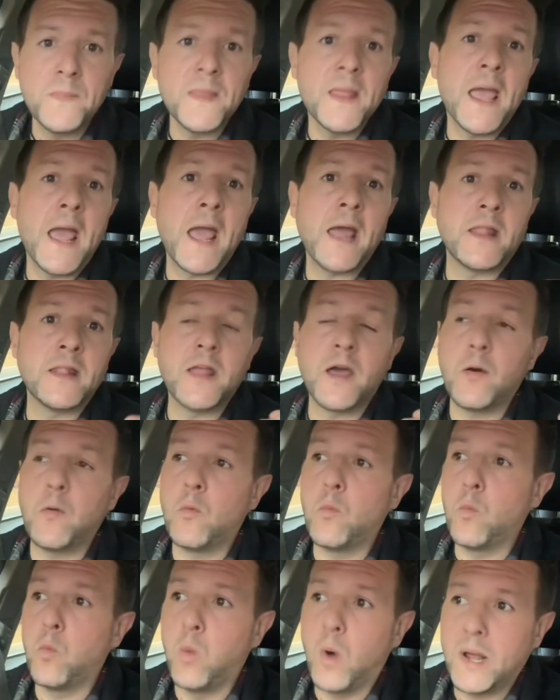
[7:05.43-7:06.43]
And
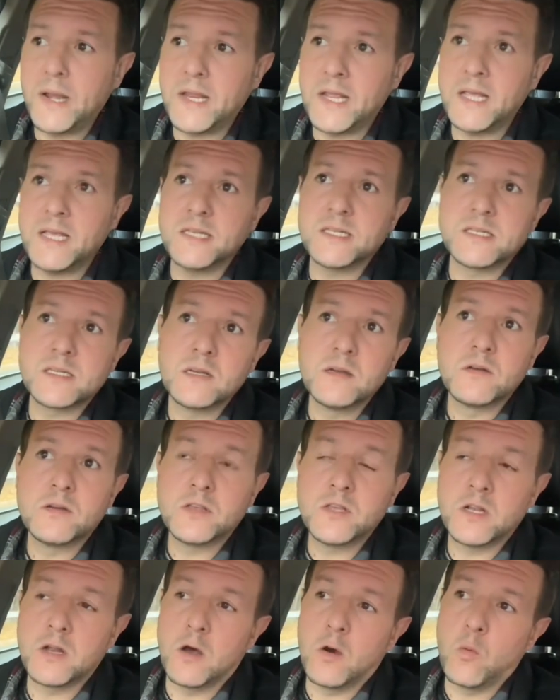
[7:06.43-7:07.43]
what is
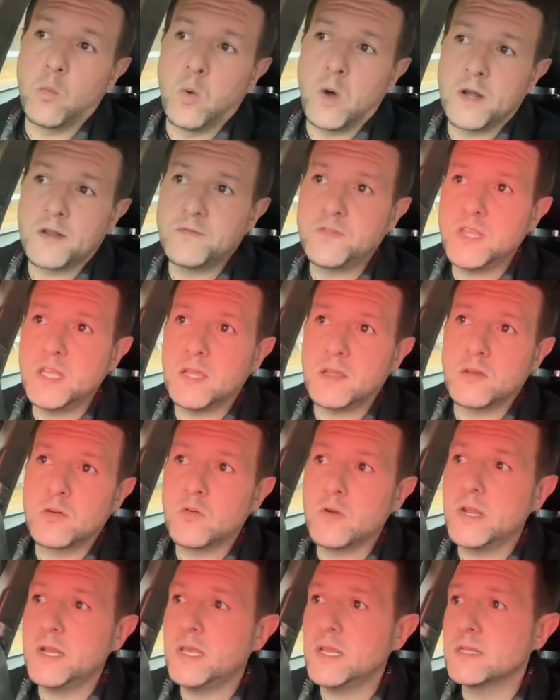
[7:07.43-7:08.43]
one of the
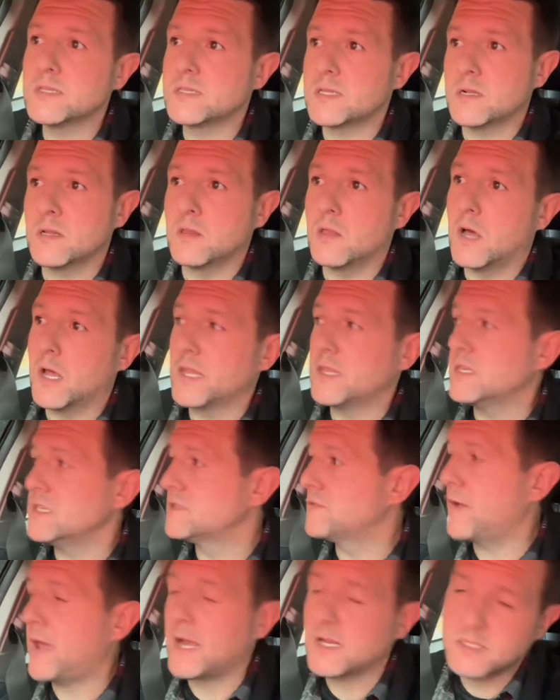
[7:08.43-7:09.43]
ingredients in a lot of these
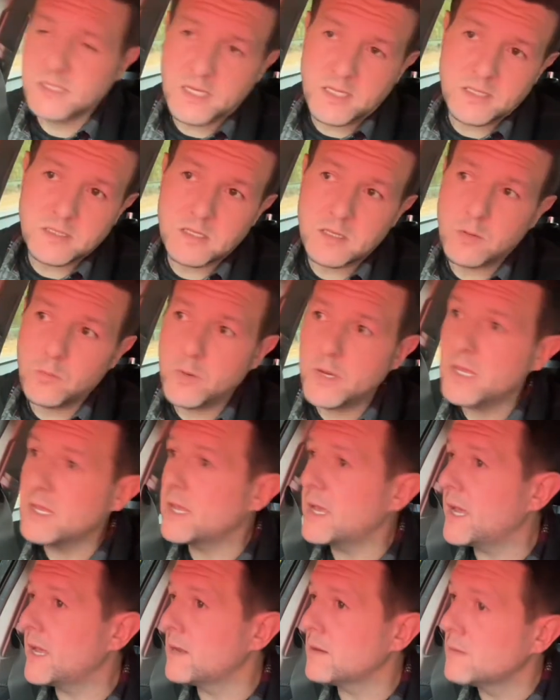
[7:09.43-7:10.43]
vaccines that we
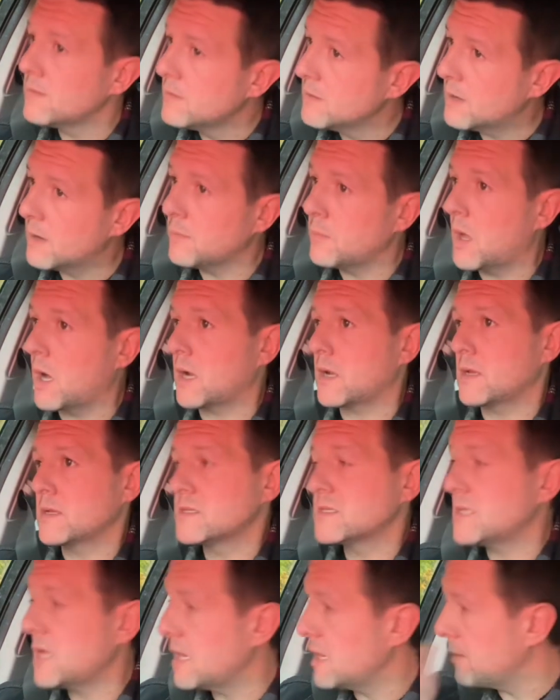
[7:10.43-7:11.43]
get? I'm not going to
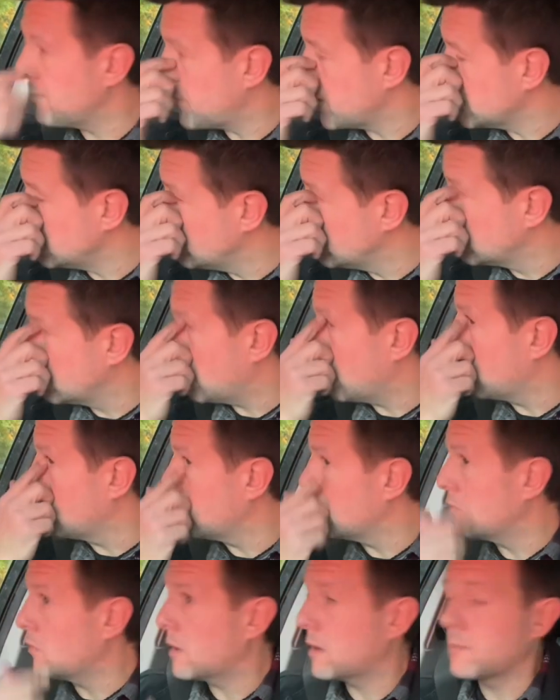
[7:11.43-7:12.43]
say it, but you know
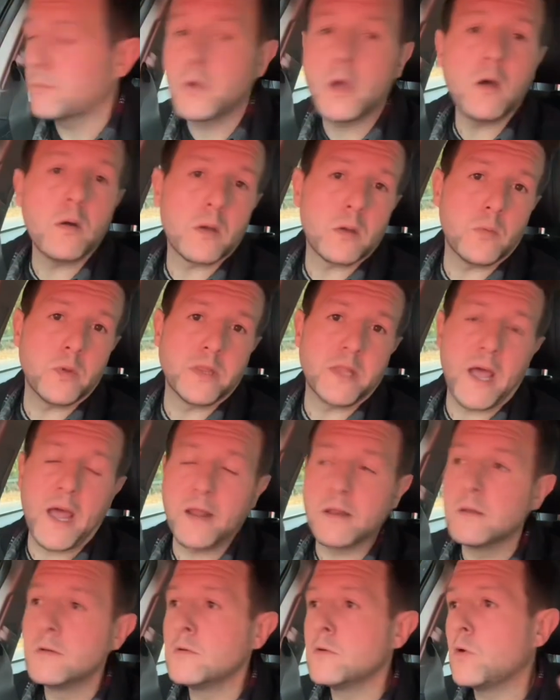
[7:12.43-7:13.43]
where I'm going with that.
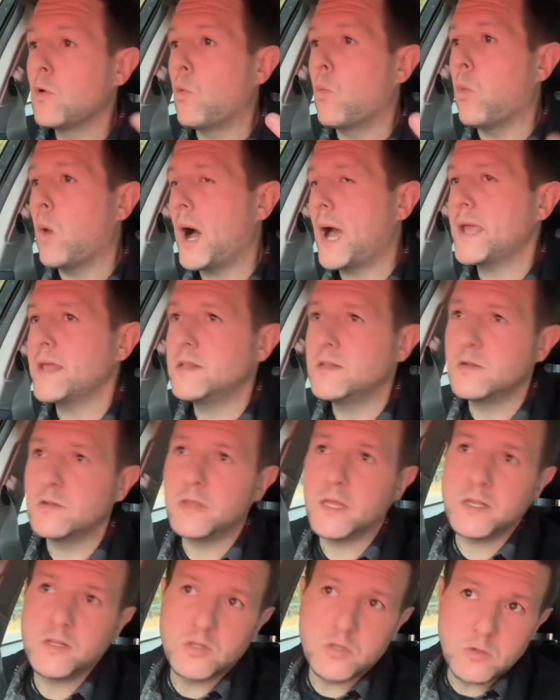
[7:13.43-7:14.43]
Why do
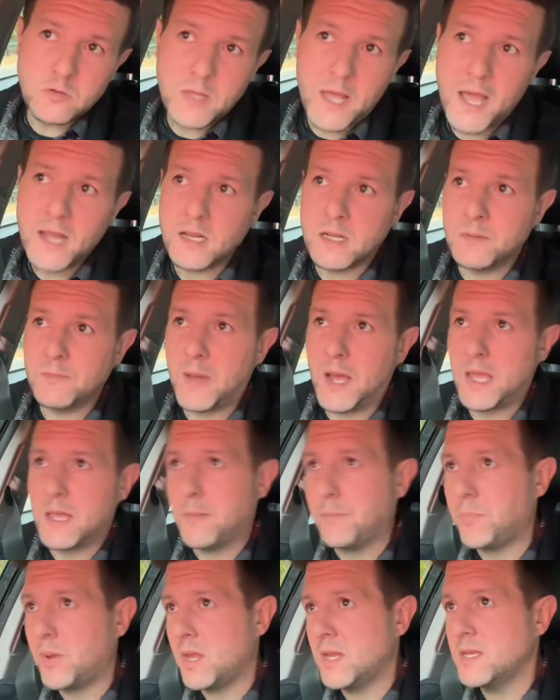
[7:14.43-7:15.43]
they do that? In my
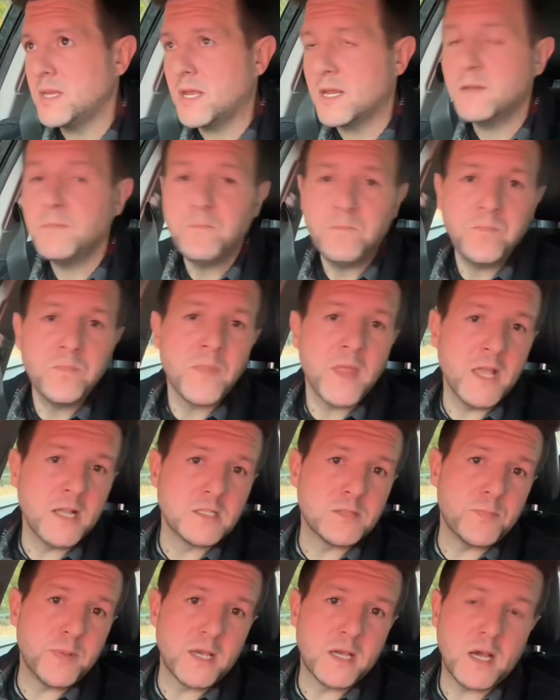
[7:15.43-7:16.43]
opinion, it's
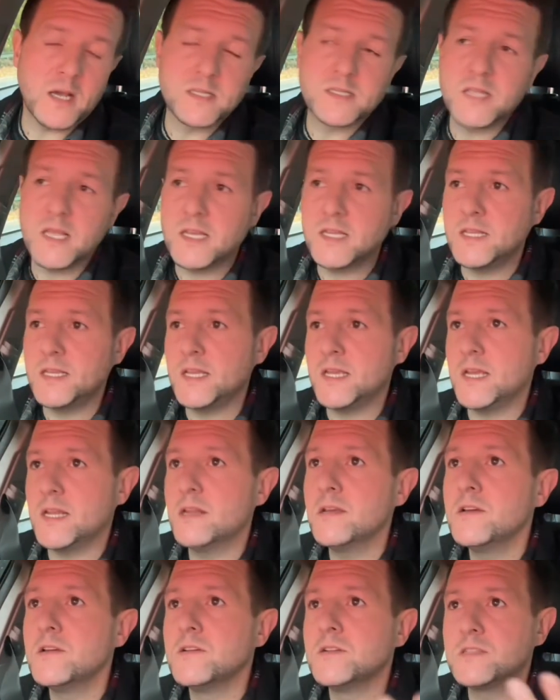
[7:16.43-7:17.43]
because they need
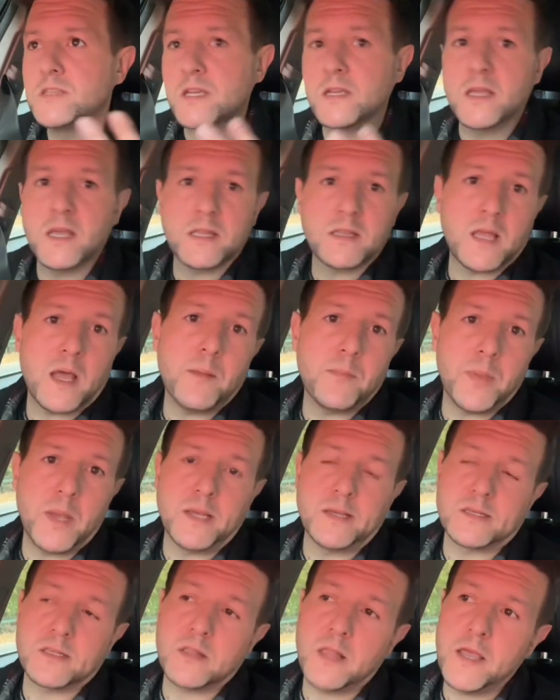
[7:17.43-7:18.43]
to get that
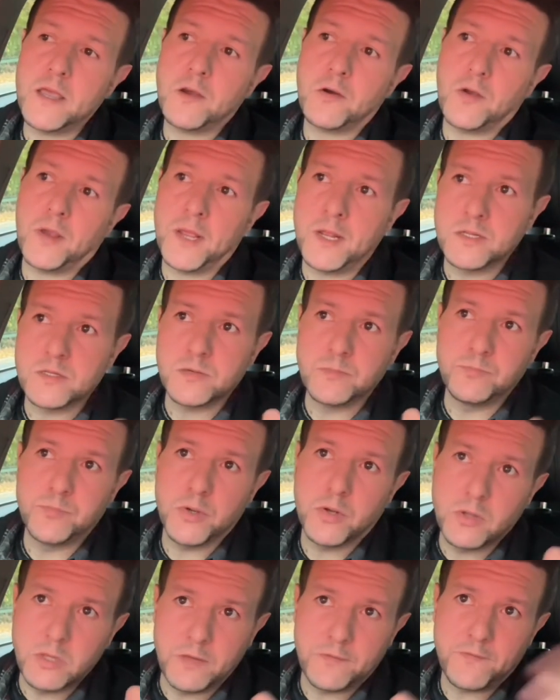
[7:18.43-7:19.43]
base layer and to
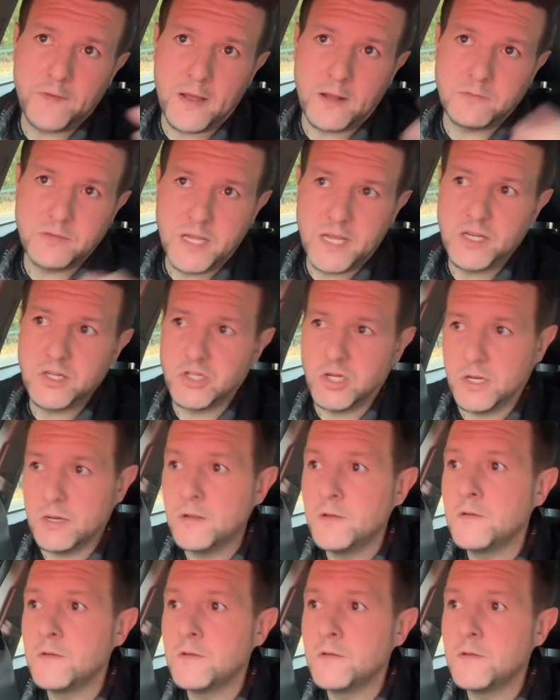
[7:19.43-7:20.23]
build a foundation.